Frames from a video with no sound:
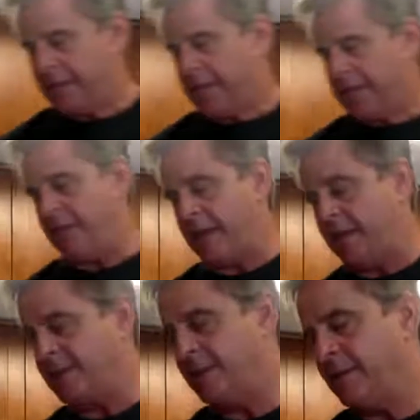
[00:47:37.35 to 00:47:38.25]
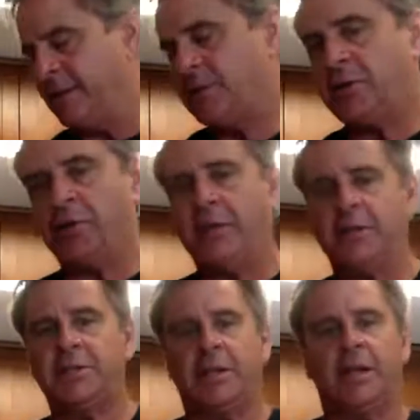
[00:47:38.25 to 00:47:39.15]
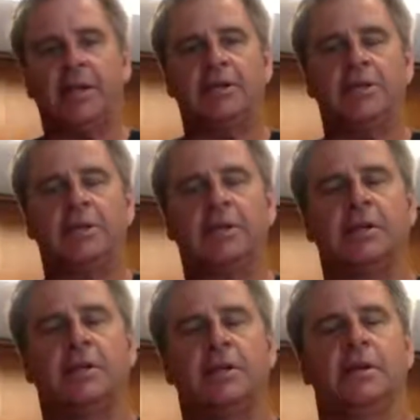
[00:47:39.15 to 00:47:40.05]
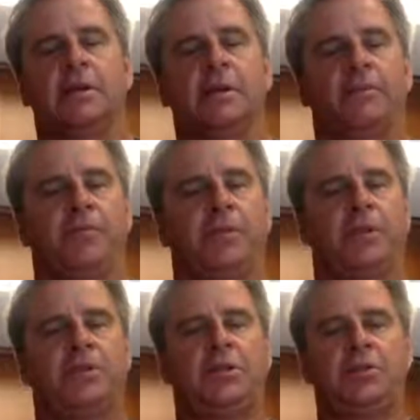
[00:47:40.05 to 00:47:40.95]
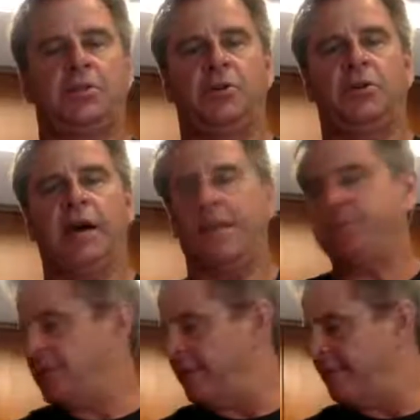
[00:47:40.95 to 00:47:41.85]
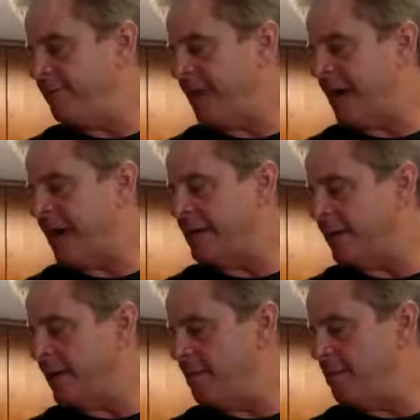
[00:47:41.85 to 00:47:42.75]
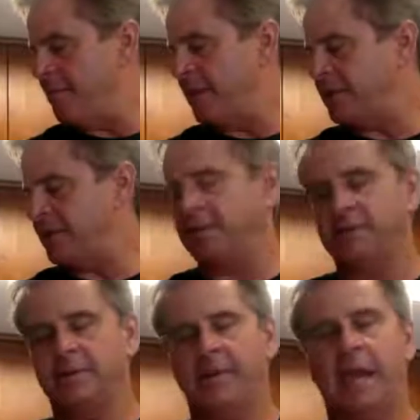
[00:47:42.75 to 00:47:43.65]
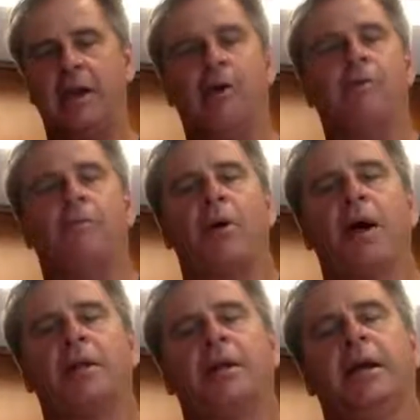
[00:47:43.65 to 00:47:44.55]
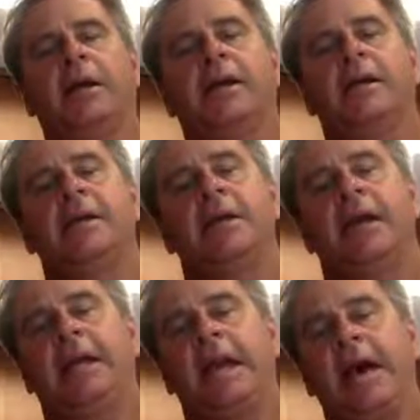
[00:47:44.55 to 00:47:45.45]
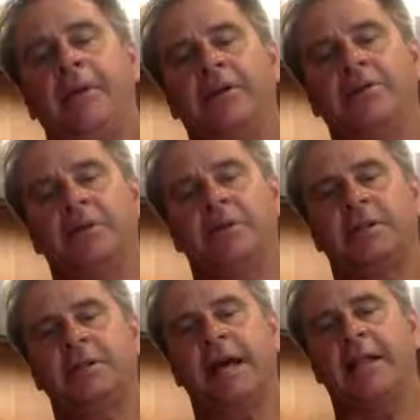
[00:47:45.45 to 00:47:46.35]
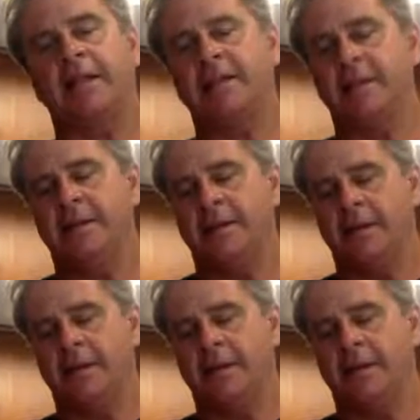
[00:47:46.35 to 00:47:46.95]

And then, so this is 2 cups of that mixed kale, broccoli, cabbage salad.